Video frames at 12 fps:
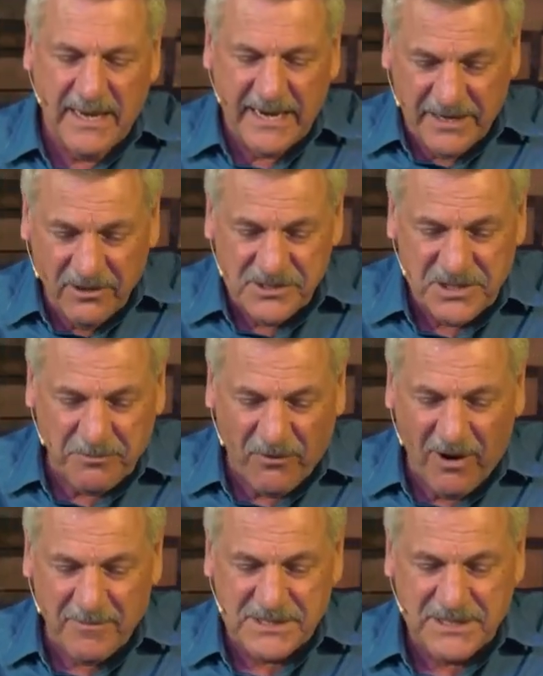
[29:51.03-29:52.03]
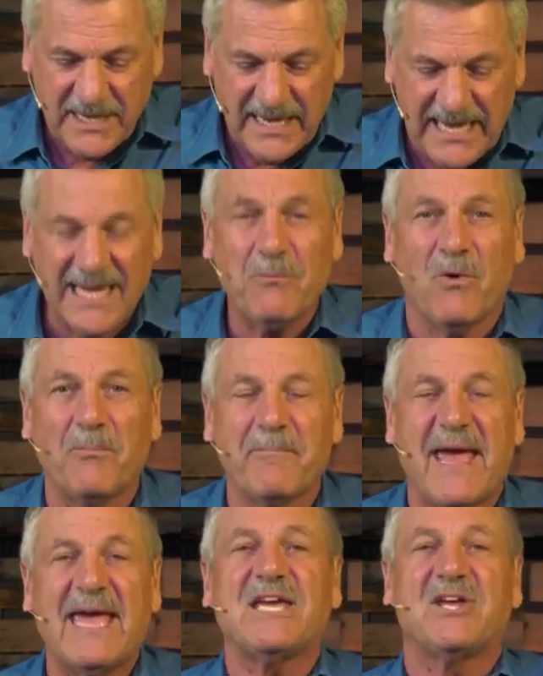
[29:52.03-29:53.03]
And here's the promise He will
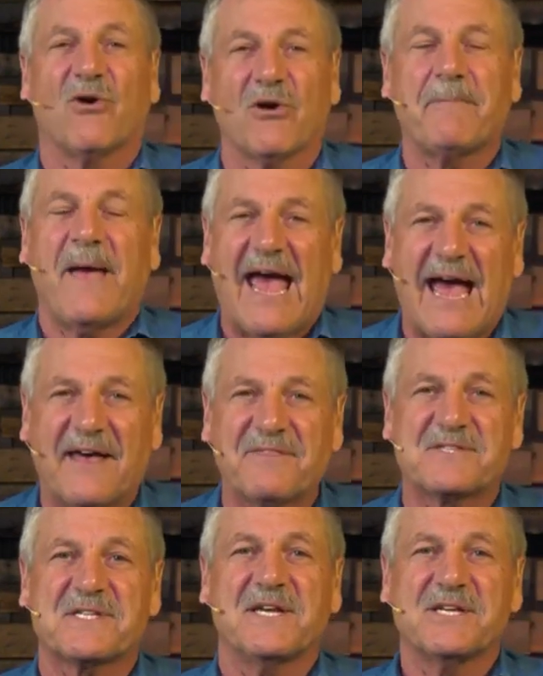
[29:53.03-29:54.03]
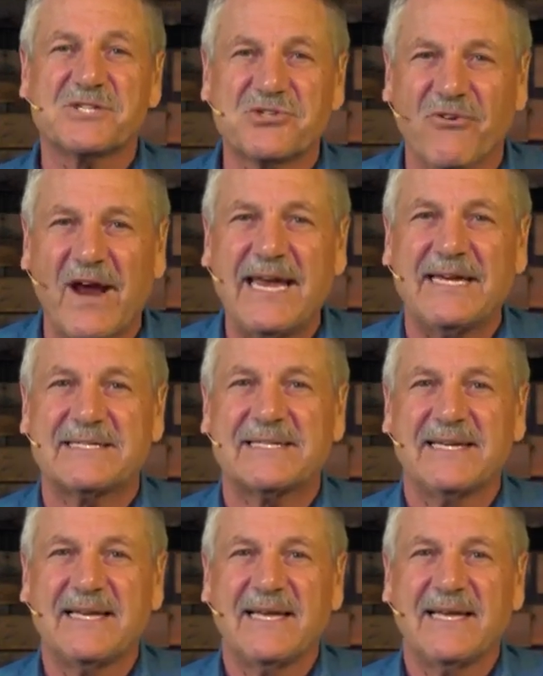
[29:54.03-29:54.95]
make your paths straight.